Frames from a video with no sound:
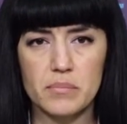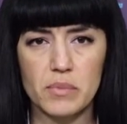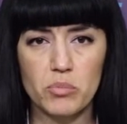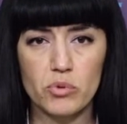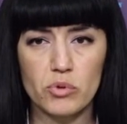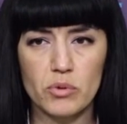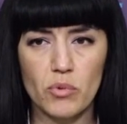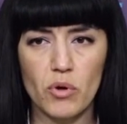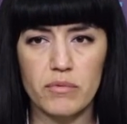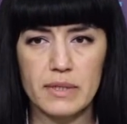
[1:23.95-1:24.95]
and
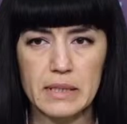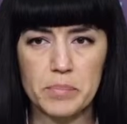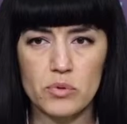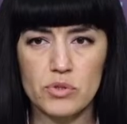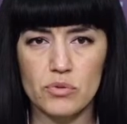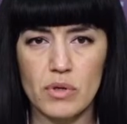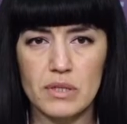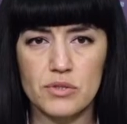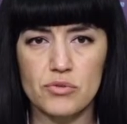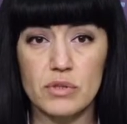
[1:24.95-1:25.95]
today we will be
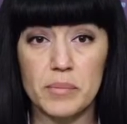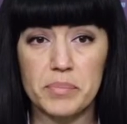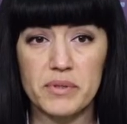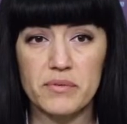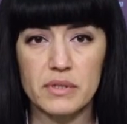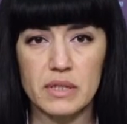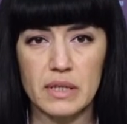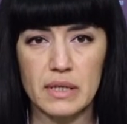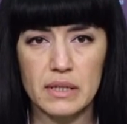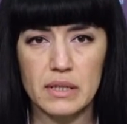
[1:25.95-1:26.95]
talking about the
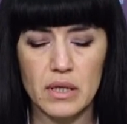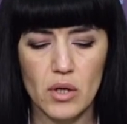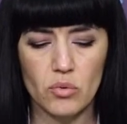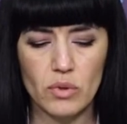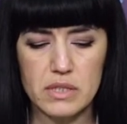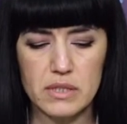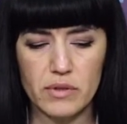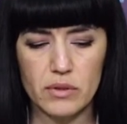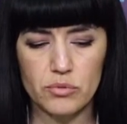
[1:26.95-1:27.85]
situation at the south of